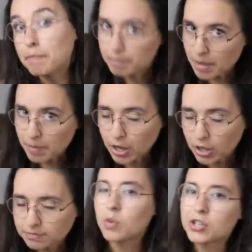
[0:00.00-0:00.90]

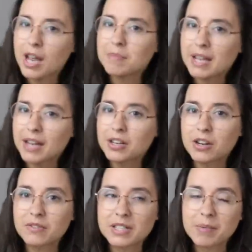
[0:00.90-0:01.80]
bummer, which had me kind of
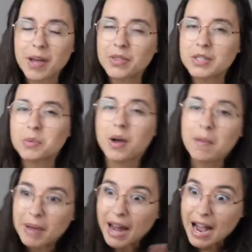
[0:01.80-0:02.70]
nervous about this
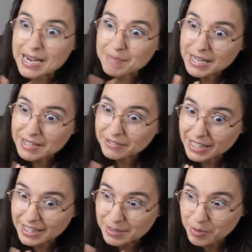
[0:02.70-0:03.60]
one, but I might have
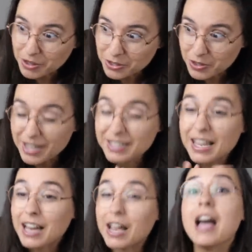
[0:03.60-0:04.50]
liked this more than Tress.
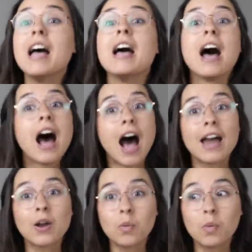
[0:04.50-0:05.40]
I
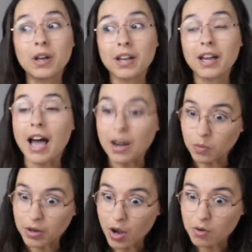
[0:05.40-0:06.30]
I don't wanna I
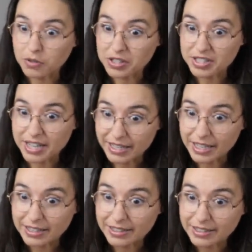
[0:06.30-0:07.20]
don't wanna overstate
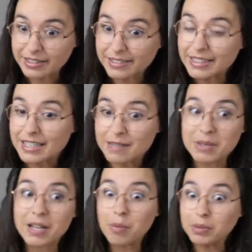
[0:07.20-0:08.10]
it. Give
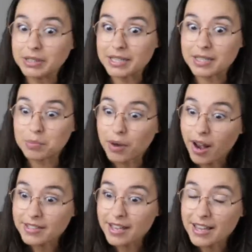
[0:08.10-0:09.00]
me a couple days to
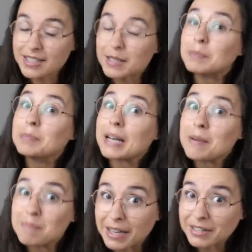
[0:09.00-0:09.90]
process, but
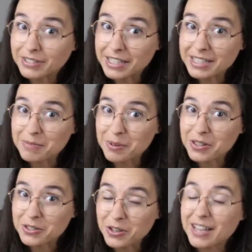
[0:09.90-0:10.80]
I might have liked it more
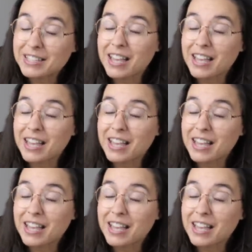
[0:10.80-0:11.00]
than Tress.